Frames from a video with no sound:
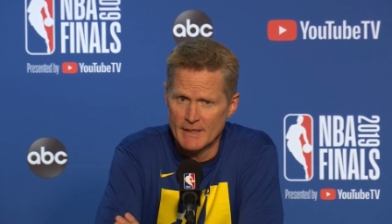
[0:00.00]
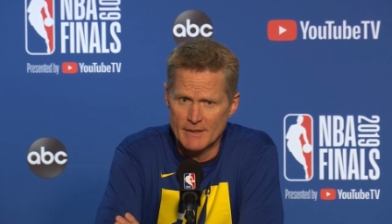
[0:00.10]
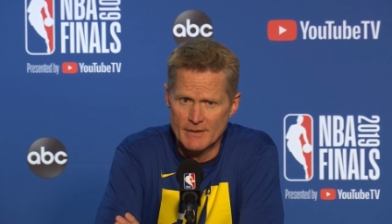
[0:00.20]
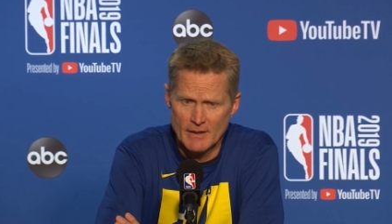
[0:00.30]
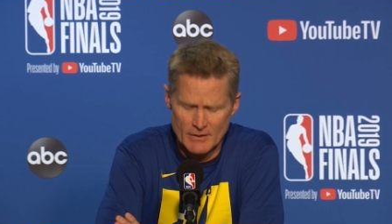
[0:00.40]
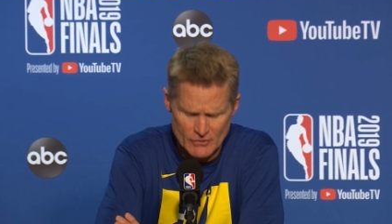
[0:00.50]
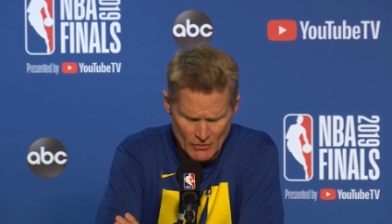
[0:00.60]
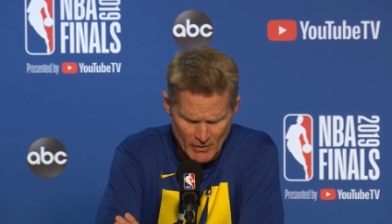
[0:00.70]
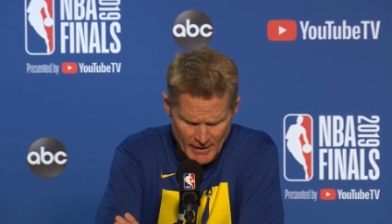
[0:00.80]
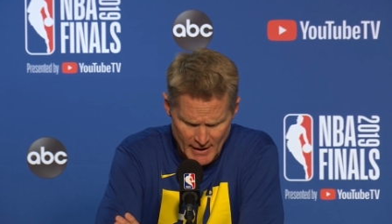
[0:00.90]
And uh,
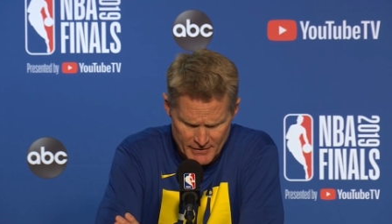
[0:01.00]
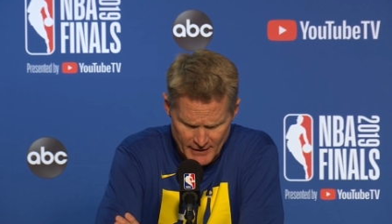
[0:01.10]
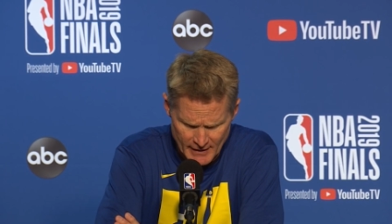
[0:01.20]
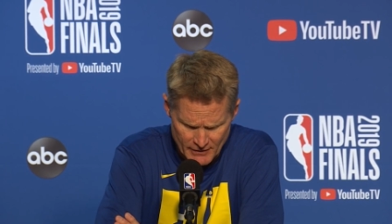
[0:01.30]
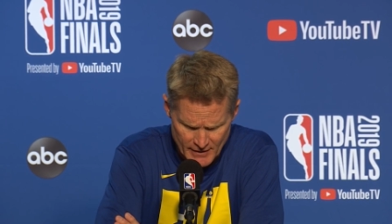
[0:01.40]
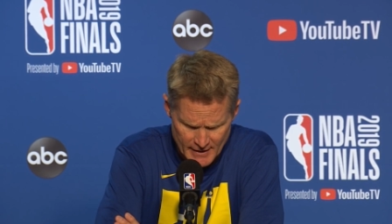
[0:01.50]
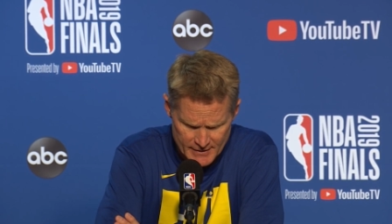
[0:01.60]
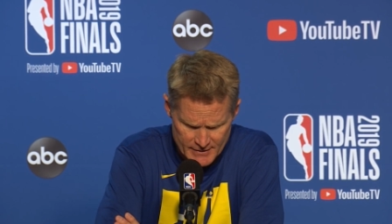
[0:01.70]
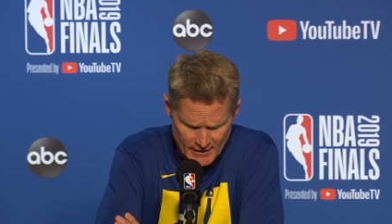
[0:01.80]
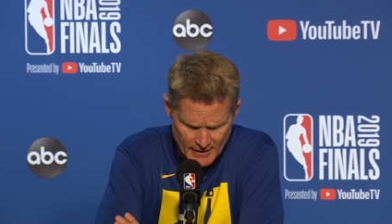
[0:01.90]
so I, I think
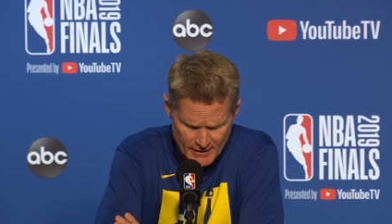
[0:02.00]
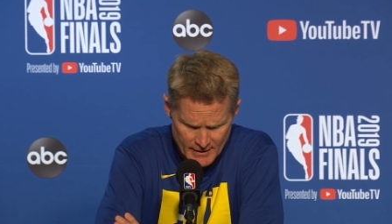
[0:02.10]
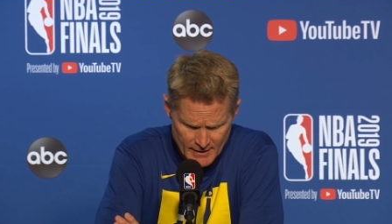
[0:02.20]
that uh,